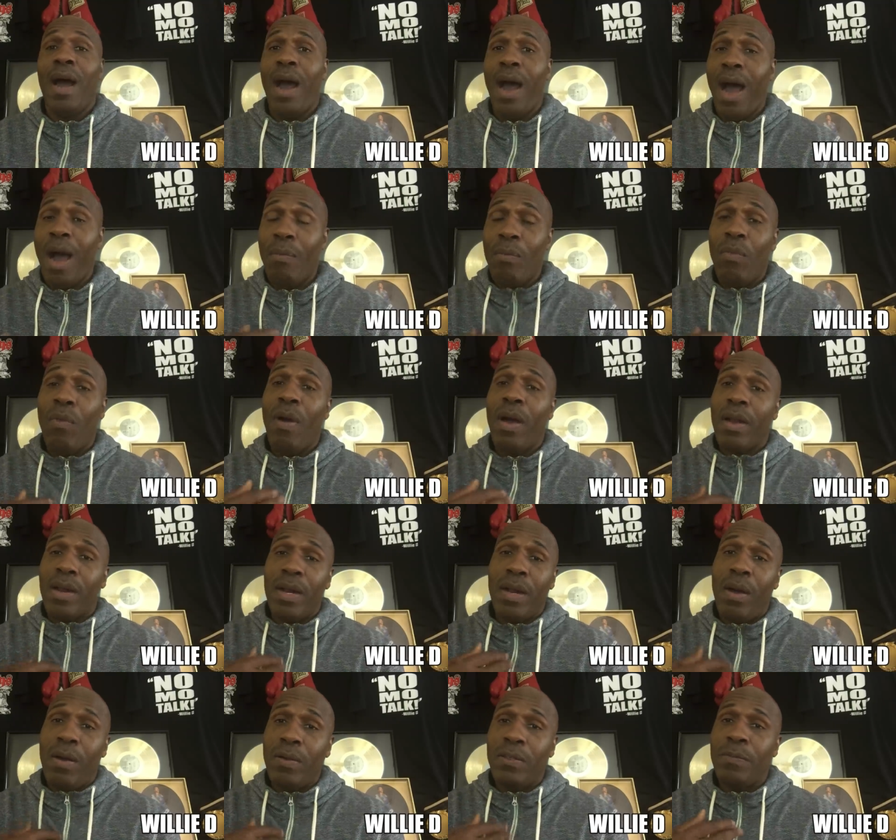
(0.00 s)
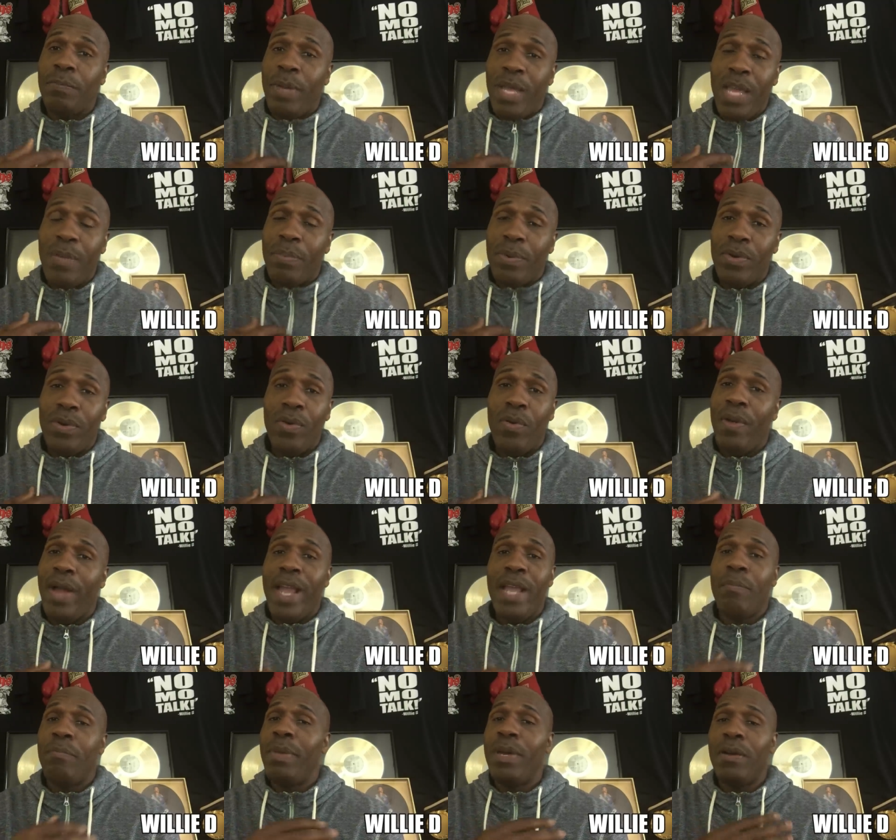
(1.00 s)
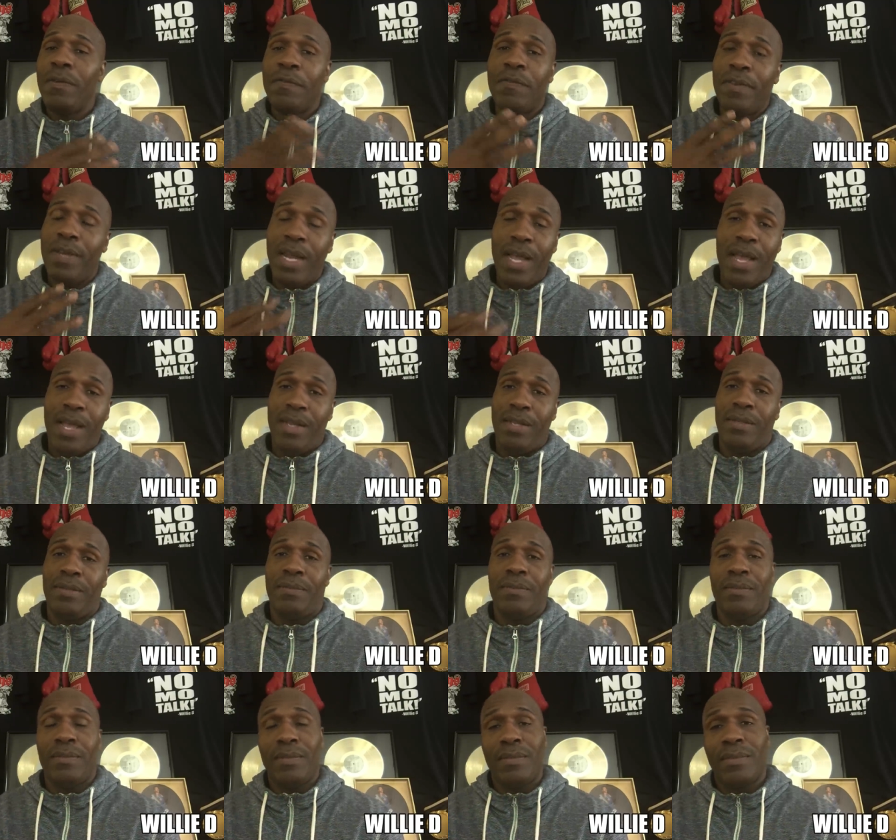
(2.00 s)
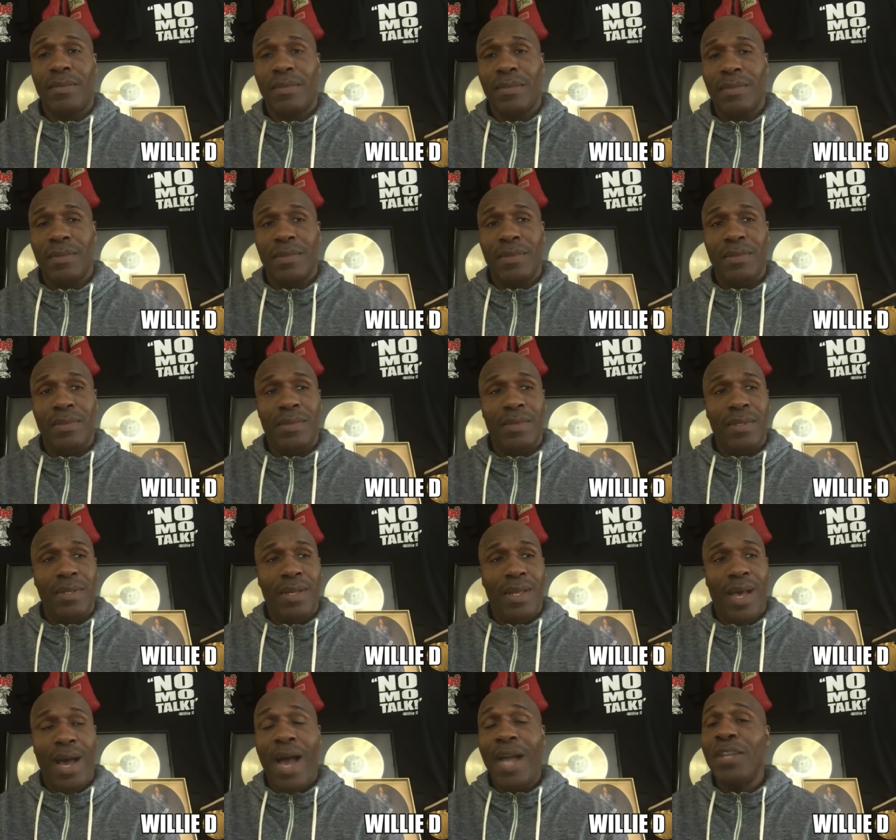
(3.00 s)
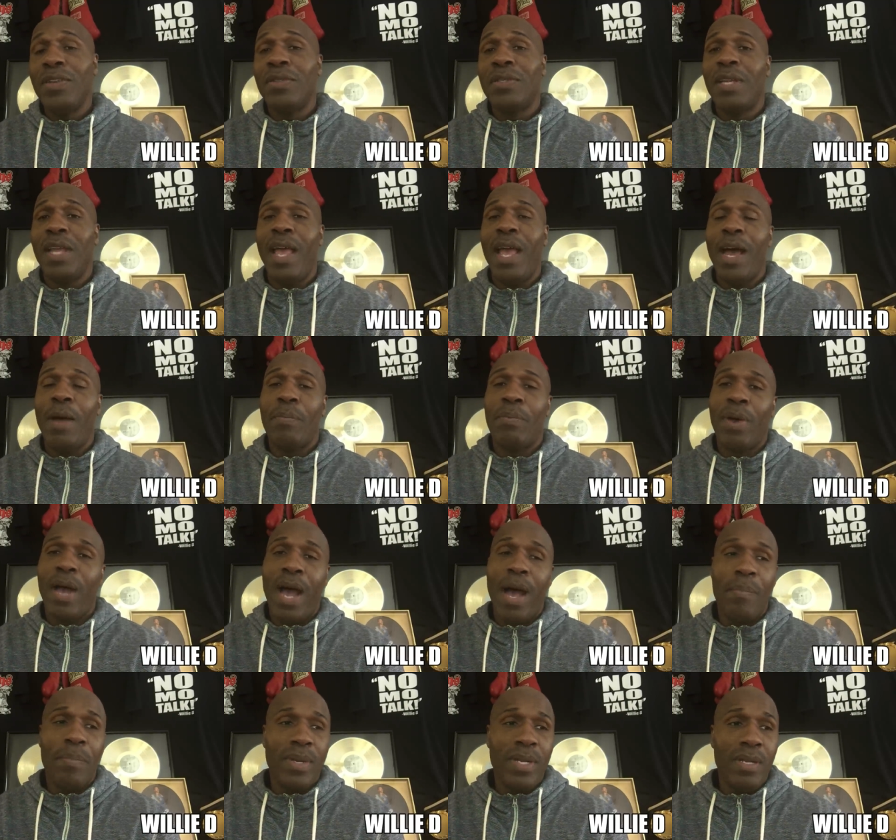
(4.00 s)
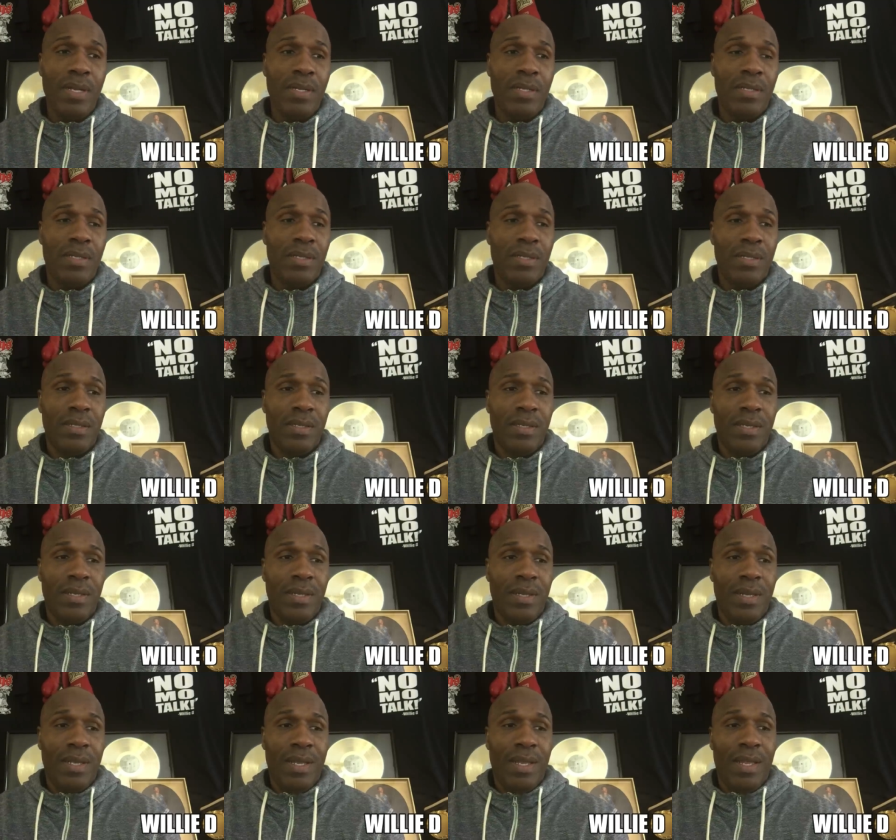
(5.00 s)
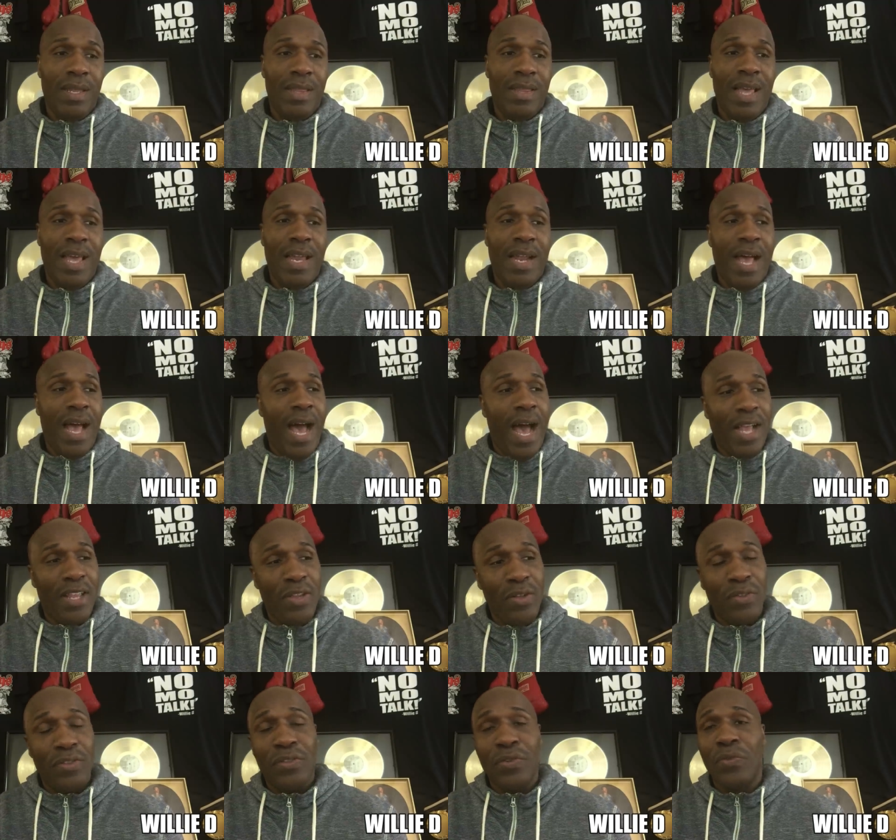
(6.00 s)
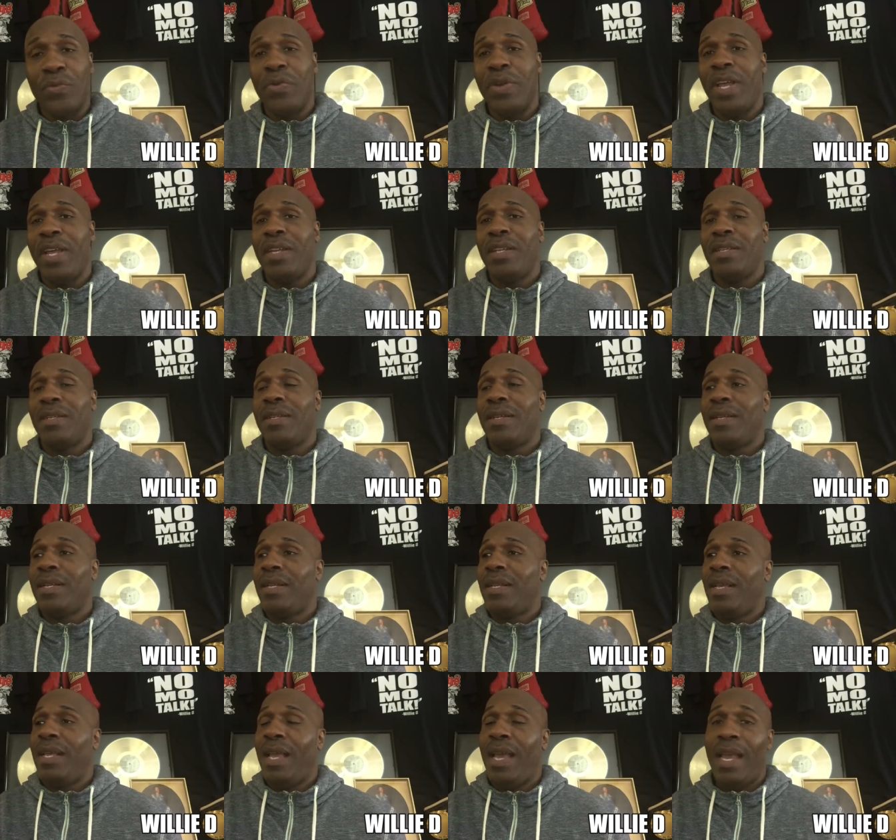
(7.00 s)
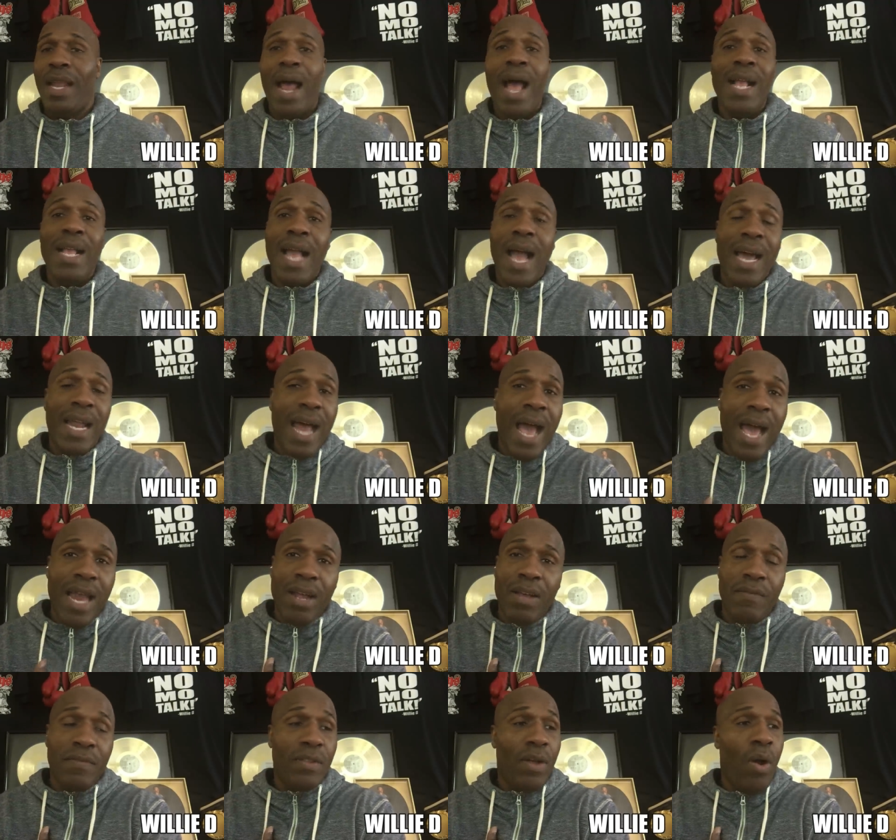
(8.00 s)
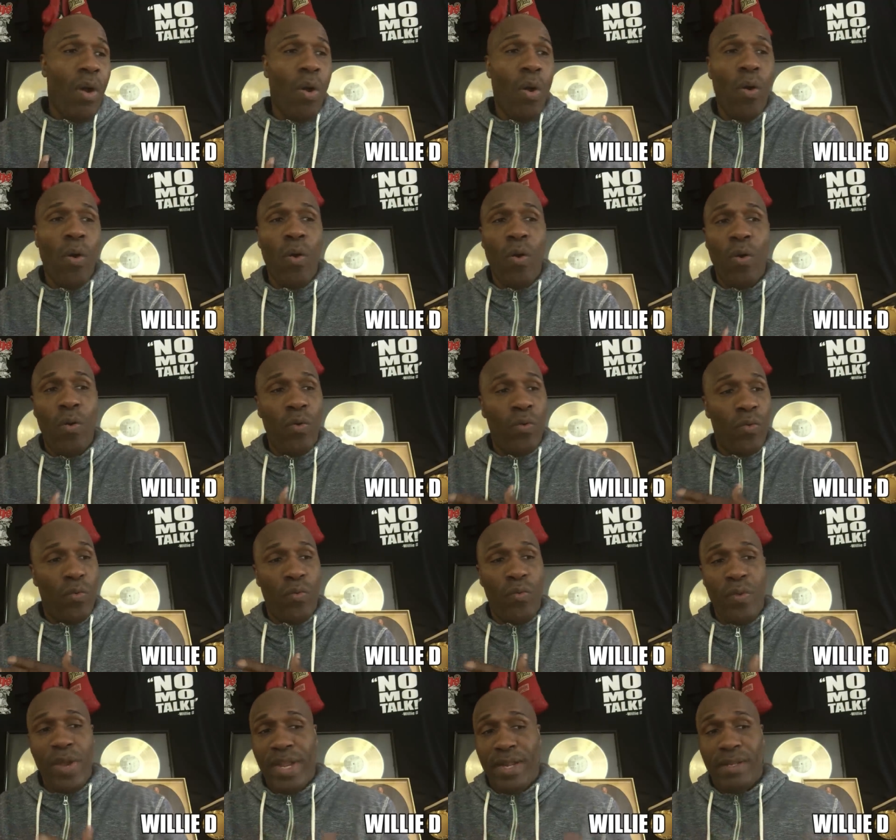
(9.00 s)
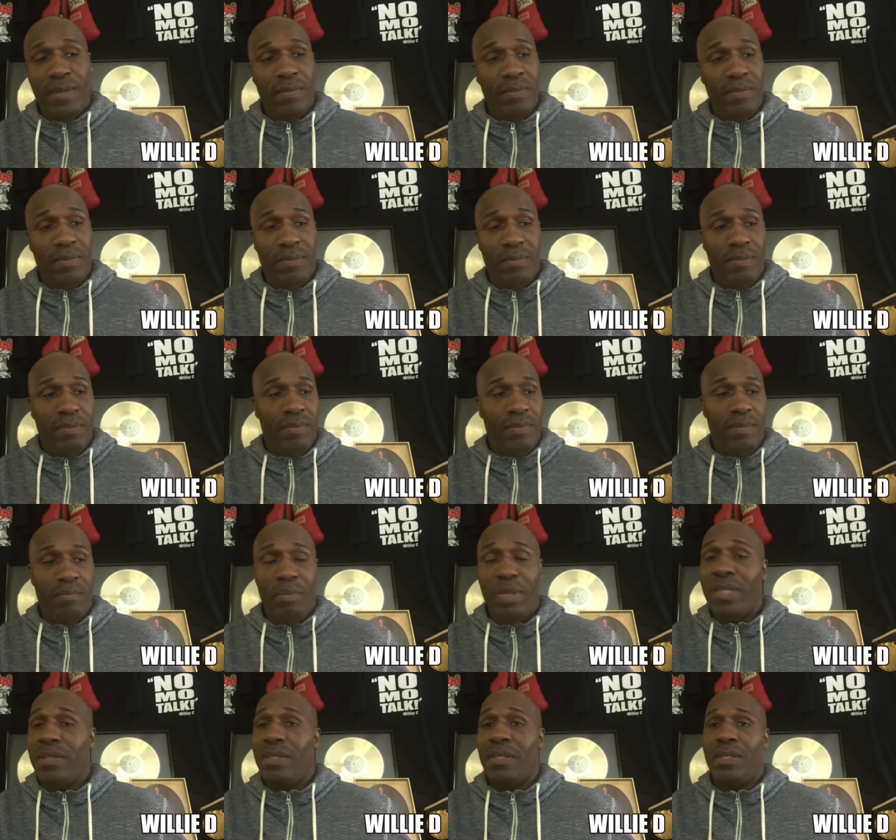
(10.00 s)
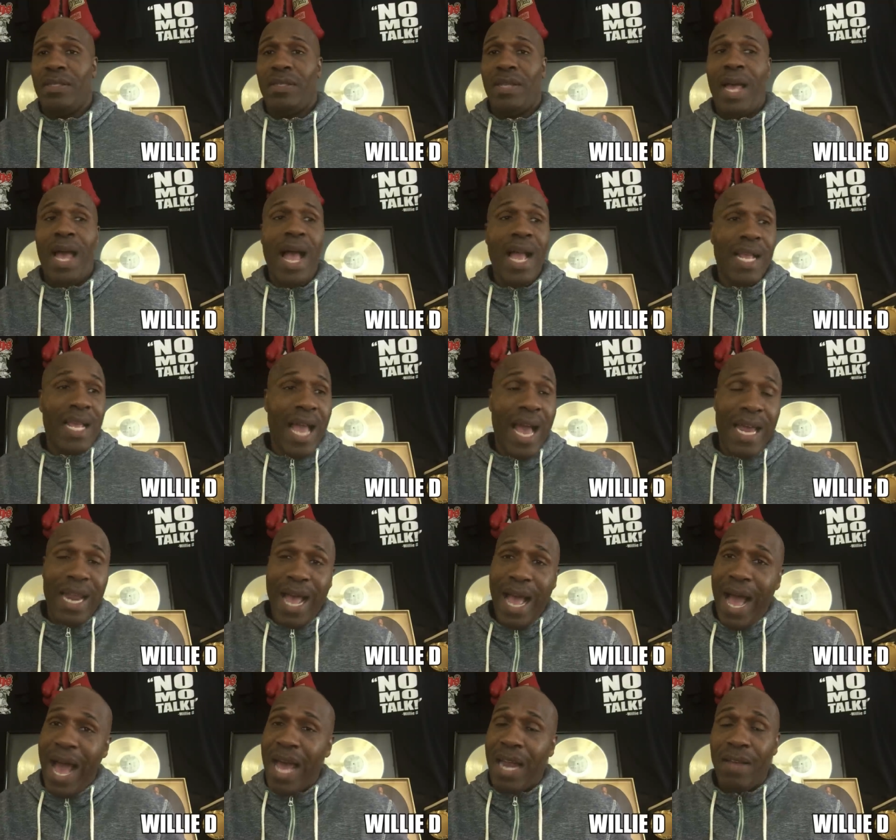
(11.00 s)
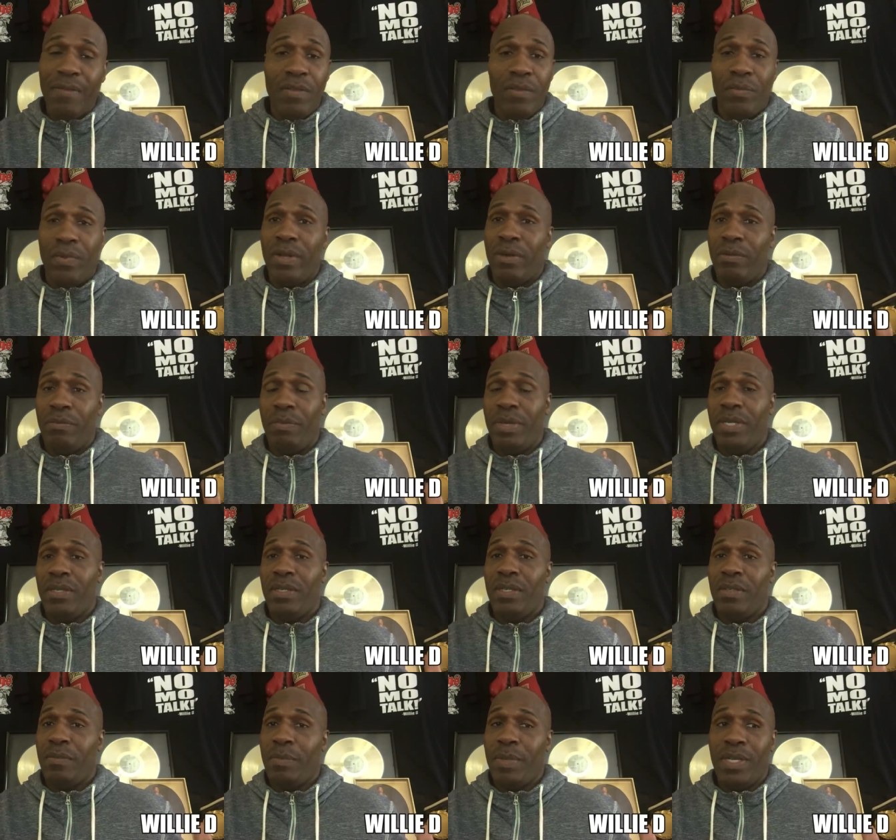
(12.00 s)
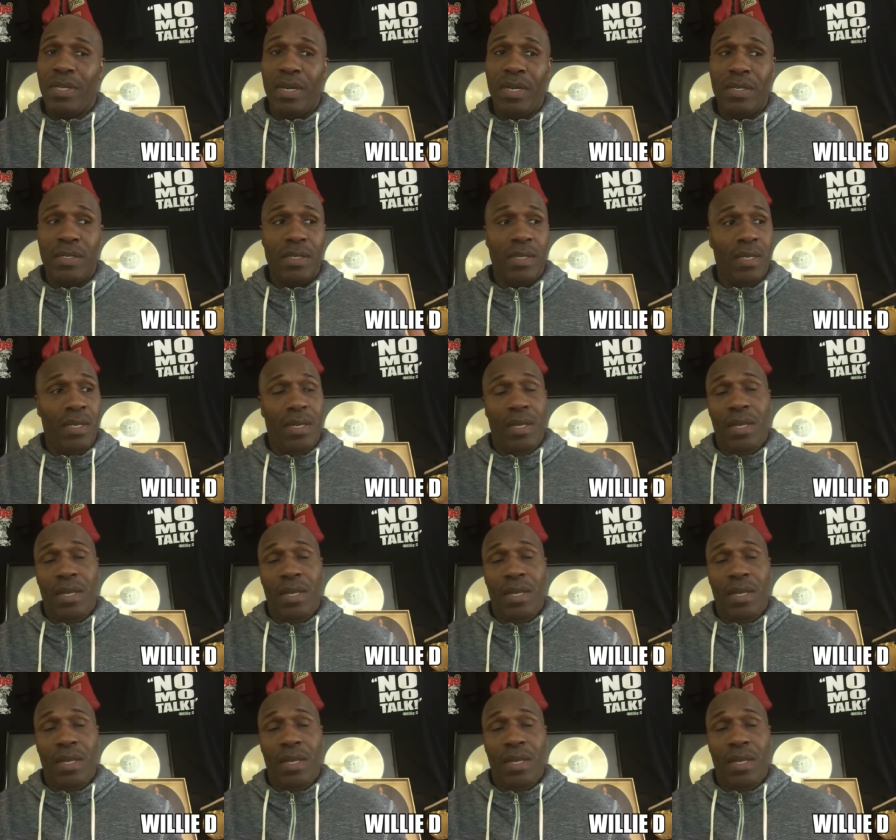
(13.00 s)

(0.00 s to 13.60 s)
I'm one of those people who ain't built for that. I used to have properties that I used to rent, and I got out of the whole renting business. I got out of the rental business because